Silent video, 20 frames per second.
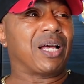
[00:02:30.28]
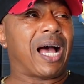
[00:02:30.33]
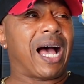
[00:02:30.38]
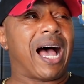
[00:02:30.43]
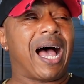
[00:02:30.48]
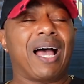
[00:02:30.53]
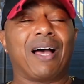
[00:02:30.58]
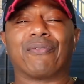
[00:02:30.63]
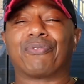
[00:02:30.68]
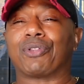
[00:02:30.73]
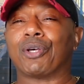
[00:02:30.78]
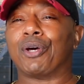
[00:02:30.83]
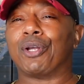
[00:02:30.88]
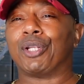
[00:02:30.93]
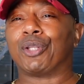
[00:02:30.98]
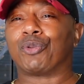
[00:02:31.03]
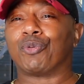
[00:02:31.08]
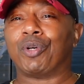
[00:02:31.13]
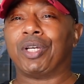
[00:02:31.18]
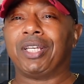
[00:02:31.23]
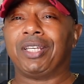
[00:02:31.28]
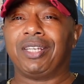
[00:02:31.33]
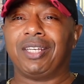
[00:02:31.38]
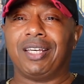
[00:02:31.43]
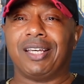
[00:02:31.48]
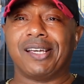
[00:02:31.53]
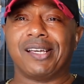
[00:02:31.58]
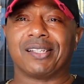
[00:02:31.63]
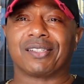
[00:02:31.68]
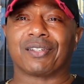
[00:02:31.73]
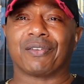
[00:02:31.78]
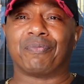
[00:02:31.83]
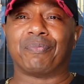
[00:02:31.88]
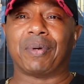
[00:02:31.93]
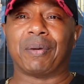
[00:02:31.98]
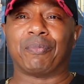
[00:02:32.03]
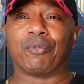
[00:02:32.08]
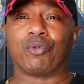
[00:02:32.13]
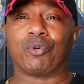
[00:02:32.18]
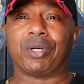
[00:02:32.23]
I have 33 years of
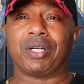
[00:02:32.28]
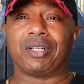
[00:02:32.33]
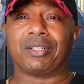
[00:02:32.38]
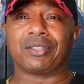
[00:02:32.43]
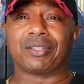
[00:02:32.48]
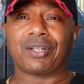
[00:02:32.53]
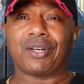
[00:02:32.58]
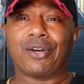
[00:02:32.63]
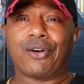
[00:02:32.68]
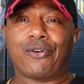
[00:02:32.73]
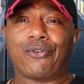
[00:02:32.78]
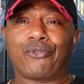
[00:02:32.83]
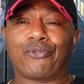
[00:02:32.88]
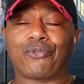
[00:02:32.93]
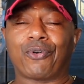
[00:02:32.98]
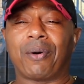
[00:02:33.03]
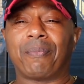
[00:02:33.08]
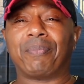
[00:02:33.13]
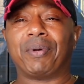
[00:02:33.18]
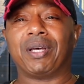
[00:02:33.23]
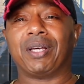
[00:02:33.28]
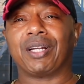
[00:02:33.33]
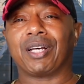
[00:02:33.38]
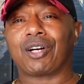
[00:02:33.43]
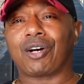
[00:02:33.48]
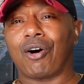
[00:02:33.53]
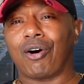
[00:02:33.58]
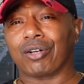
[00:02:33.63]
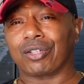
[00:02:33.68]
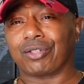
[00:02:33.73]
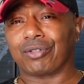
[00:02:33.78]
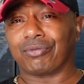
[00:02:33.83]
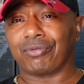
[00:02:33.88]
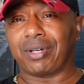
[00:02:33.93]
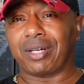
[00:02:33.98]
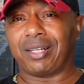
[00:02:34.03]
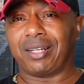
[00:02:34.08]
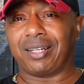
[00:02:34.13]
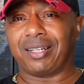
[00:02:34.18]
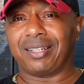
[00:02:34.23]
memories from being
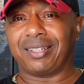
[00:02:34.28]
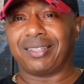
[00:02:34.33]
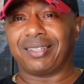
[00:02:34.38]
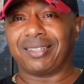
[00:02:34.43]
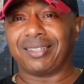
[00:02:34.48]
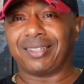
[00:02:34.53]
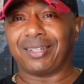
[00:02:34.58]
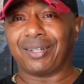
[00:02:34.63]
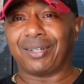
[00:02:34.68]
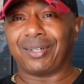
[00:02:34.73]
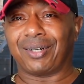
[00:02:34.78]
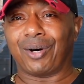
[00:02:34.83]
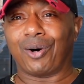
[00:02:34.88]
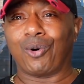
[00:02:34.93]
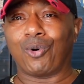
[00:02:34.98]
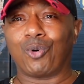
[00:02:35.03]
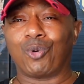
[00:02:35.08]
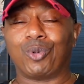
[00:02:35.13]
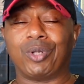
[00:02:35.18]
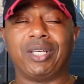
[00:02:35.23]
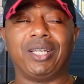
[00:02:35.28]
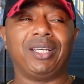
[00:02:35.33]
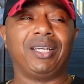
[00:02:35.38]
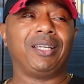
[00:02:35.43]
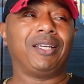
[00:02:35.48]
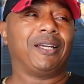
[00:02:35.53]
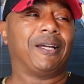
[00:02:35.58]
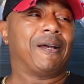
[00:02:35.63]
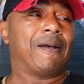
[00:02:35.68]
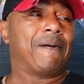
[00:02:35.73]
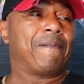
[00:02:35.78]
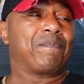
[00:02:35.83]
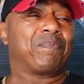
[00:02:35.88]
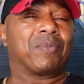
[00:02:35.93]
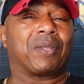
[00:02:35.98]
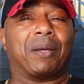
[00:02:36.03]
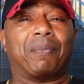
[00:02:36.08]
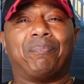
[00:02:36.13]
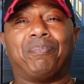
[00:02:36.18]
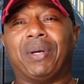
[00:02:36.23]
incarcerated, only
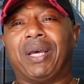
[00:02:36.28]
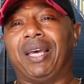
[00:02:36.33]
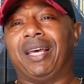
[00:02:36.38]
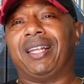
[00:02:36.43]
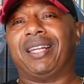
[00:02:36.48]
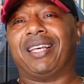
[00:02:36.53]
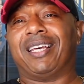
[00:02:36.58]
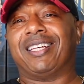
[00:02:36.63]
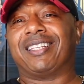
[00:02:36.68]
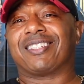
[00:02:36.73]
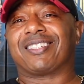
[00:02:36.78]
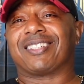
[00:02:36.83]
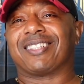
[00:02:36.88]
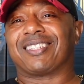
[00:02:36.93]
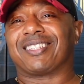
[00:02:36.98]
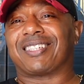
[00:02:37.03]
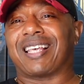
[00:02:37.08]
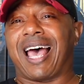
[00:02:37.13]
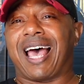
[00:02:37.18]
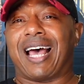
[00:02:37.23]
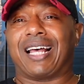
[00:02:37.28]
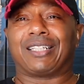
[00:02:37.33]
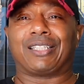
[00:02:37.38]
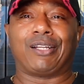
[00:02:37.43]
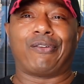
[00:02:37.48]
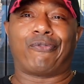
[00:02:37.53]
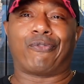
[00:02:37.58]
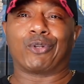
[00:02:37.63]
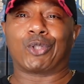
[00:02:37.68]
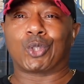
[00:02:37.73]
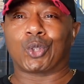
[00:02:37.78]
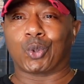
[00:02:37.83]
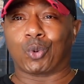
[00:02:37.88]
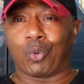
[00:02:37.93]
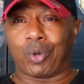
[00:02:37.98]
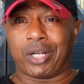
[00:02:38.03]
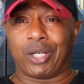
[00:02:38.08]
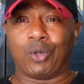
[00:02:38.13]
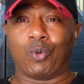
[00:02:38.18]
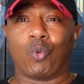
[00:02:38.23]
being in society for
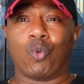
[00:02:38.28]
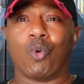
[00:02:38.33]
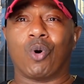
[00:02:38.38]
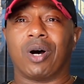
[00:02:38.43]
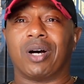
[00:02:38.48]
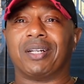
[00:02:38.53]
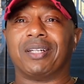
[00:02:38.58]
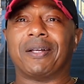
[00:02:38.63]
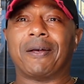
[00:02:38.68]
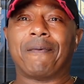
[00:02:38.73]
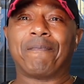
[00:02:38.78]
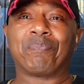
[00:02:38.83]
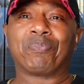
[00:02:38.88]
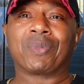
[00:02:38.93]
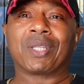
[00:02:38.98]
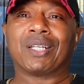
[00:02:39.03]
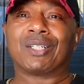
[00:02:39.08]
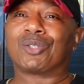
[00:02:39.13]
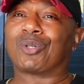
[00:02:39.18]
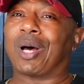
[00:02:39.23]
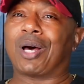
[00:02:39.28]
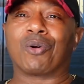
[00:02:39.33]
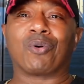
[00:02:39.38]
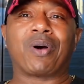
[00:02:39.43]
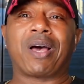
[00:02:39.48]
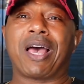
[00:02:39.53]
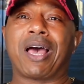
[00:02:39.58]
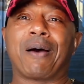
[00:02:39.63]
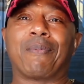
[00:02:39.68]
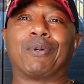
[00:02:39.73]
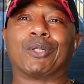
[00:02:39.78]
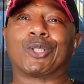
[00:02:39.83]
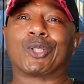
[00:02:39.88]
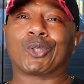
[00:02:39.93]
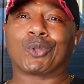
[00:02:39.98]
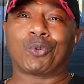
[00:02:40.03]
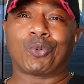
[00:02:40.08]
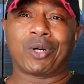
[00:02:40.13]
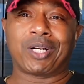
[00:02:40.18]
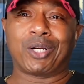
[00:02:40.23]
21. So I don't have a
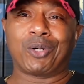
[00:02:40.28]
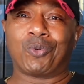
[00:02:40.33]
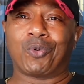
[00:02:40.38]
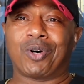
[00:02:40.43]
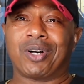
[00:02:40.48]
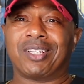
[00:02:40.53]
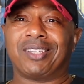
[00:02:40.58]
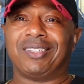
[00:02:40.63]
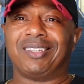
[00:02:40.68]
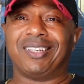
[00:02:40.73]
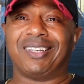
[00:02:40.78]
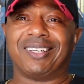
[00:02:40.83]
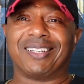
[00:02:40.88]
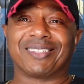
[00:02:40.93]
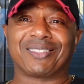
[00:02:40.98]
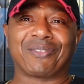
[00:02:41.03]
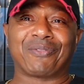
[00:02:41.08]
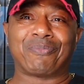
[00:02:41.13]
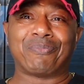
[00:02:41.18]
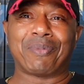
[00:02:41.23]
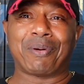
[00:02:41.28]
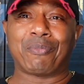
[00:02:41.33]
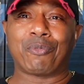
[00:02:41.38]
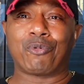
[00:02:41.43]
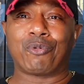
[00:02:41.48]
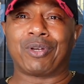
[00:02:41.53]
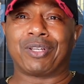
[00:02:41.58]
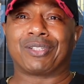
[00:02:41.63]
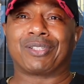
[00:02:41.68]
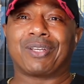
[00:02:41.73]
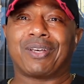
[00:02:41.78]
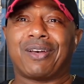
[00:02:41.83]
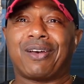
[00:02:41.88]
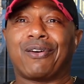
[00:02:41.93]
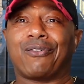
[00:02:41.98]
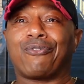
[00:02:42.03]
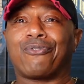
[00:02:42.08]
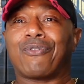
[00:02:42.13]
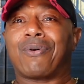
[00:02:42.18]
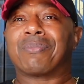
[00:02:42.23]
21 years of memories
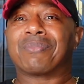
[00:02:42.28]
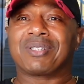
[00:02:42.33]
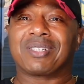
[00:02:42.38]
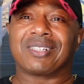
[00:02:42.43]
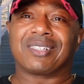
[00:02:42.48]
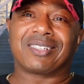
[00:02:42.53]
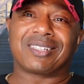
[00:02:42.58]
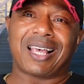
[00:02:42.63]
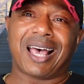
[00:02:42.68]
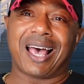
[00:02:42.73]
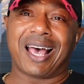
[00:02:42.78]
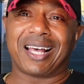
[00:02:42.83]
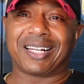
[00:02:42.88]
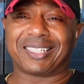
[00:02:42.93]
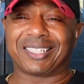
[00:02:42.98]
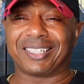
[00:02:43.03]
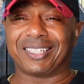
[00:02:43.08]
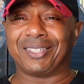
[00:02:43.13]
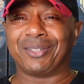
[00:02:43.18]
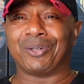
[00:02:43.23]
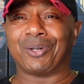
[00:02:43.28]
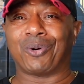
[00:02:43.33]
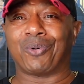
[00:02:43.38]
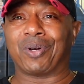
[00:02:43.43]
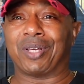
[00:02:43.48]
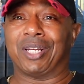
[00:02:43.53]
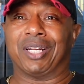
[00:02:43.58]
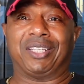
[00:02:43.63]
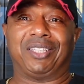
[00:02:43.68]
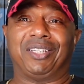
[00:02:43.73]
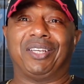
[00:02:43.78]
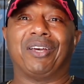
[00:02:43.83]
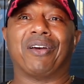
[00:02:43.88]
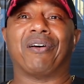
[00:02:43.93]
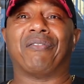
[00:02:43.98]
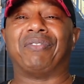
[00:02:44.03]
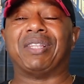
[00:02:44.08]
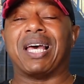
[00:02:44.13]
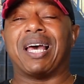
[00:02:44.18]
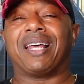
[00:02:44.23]
from society, you know, and a
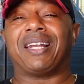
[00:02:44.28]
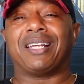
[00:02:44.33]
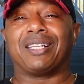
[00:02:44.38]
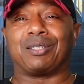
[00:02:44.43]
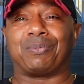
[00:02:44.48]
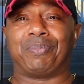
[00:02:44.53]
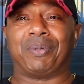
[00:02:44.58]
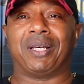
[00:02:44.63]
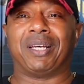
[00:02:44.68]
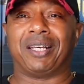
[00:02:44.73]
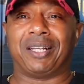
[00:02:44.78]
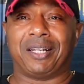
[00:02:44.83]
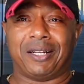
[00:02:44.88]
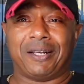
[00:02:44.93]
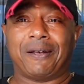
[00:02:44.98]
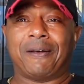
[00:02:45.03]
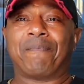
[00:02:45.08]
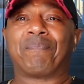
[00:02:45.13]
year of that has been